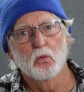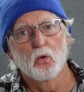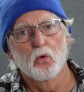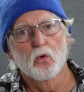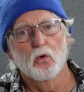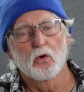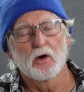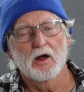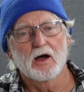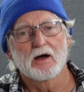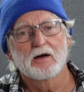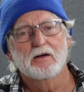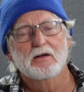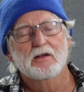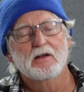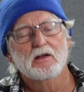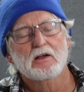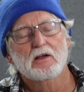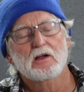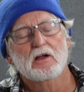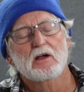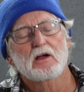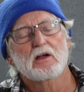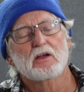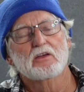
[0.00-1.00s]
water
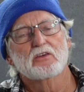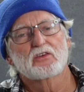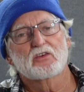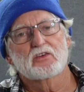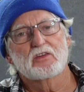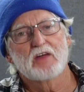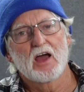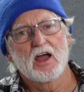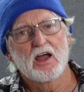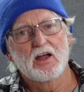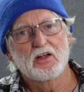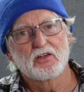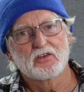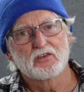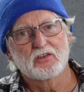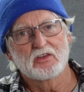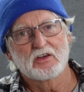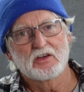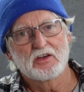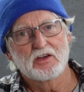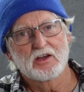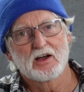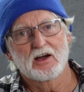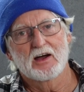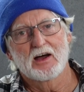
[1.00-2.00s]
stands
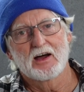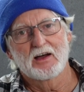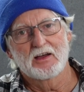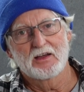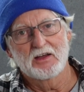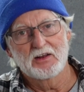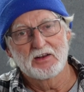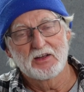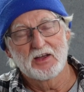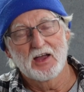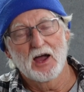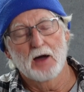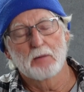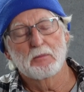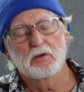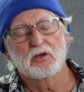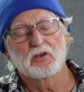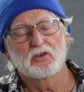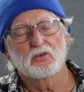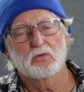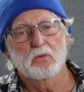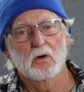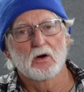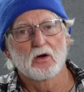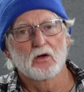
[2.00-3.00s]
the uh, incoming
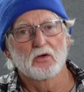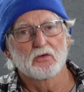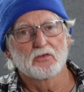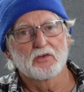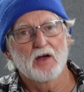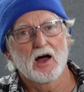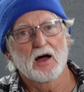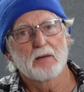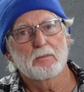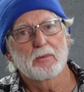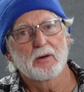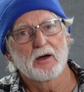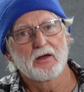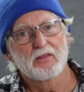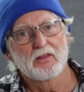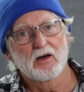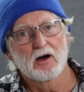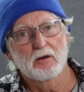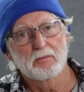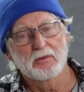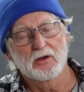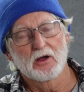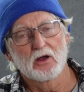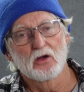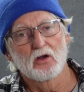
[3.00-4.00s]
swells up and
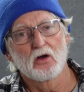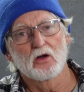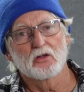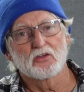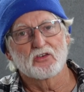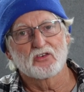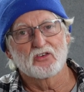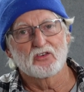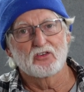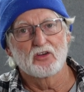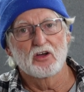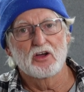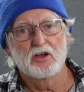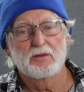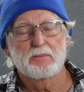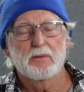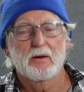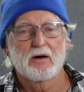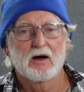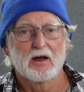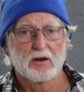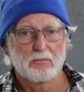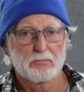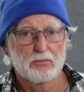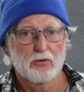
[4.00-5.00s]
they'll be a lot steeper
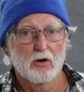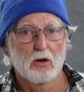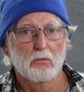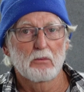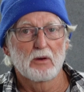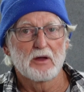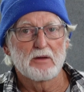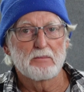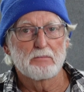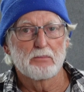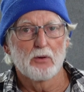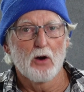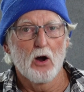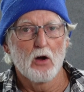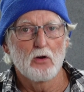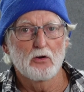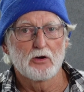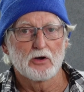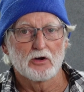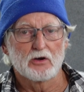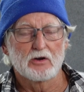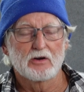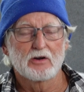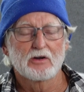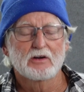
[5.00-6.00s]
and probably
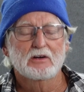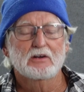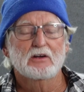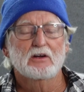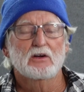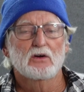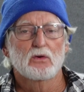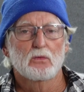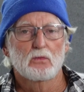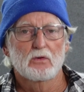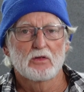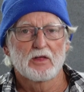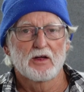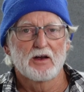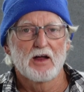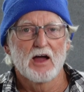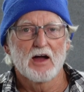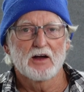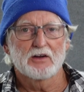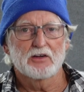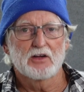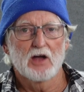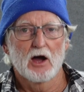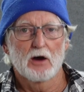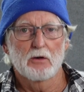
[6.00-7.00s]
broken with an
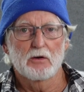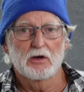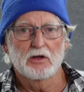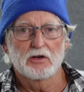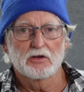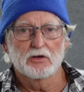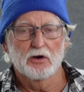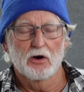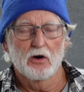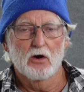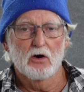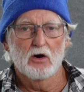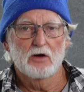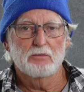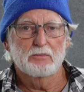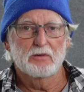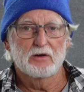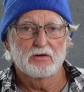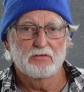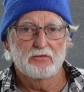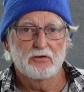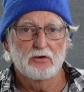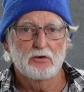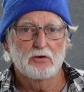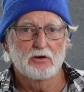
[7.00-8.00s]
outgoing tide but
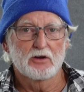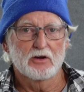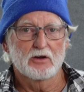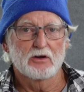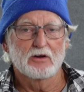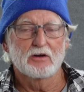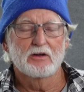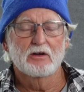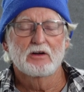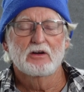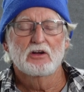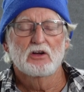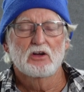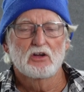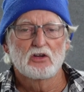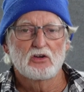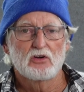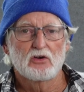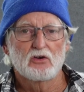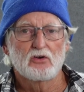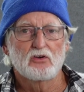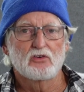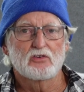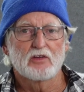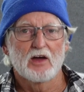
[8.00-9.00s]
if you can
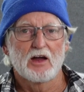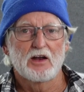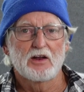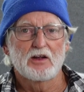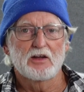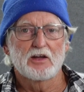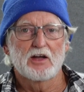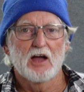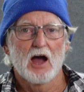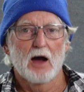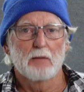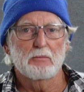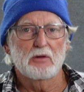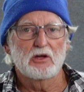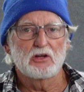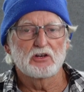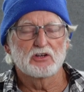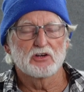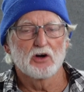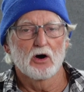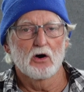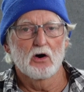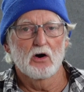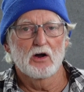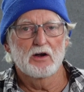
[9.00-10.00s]
use that incoming
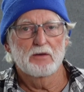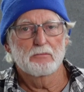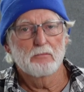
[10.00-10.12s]
tide